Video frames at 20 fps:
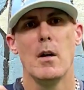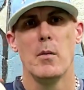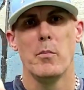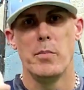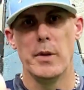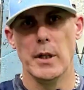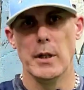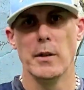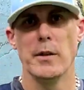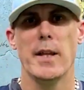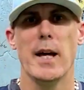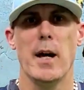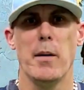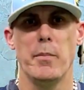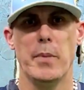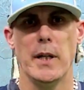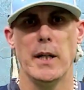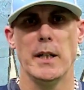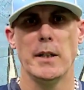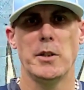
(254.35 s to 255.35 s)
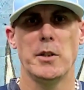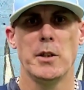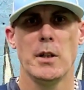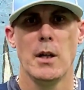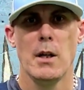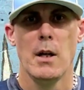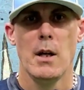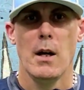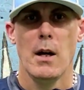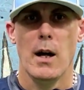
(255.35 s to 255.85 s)
build that pitch
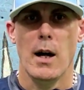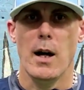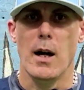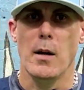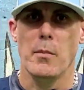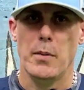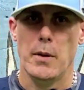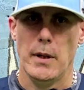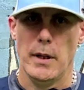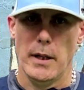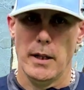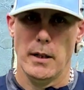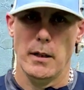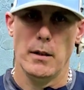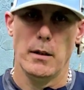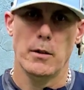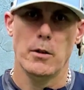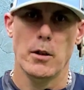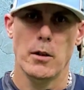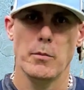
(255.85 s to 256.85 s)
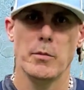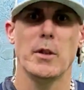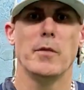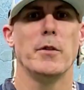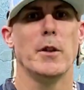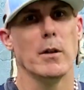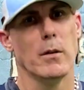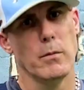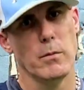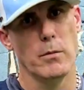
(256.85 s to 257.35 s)
up in terms
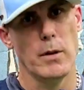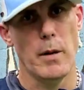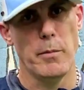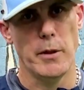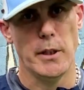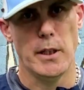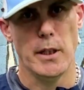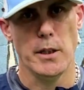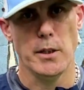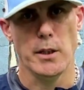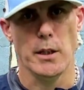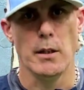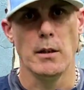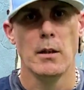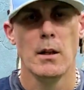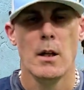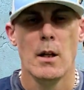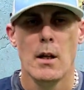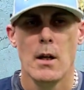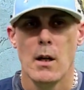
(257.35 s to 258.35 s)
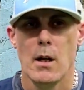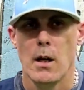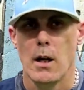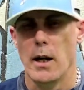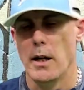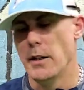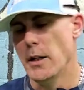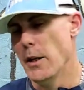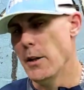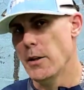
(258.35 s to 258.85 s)
of your repetition.
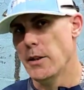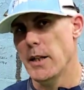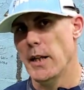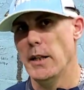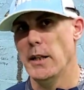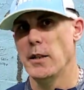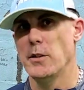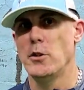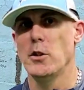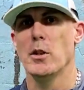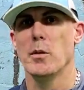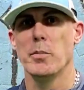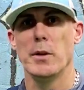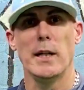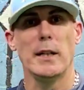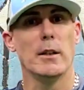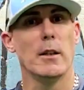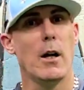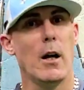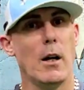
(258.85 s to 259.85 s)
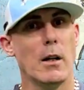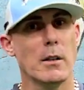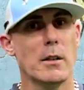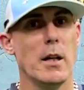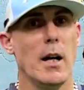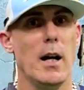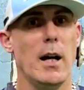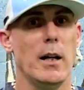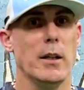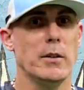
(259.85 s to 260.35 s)
Another thing is you could play long
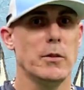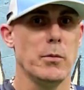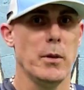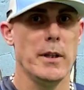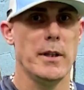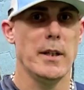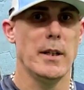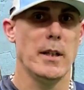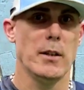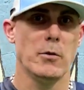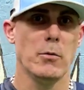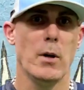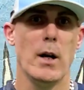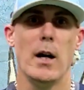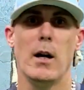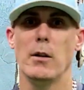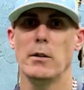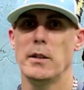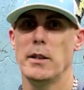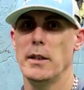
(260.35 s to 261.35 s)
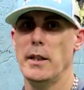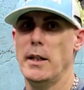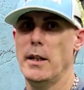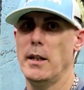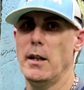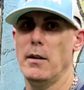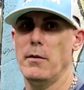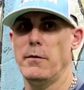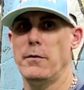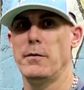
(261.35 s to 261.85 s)
toss with it as well to
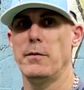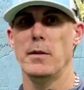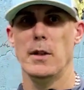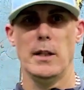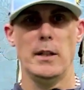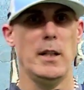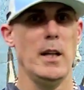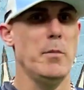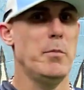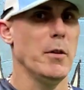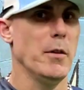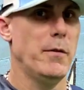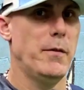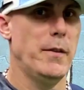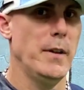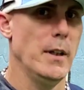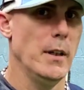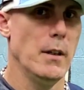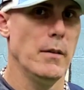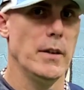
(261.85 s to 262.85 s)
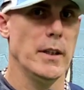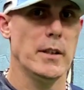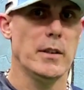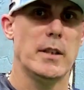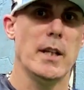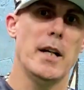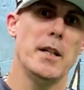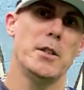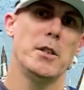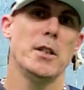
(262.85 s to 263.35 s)
get a deeper feel of
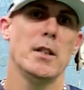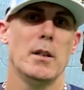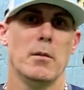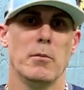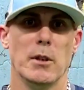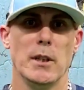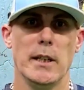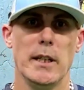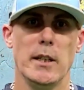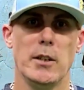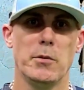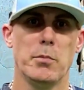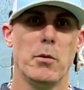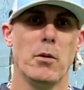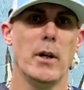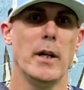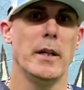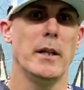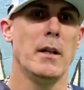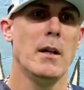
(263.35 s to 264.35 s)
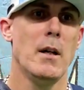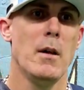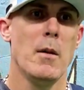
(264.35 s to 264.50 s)
extension and release point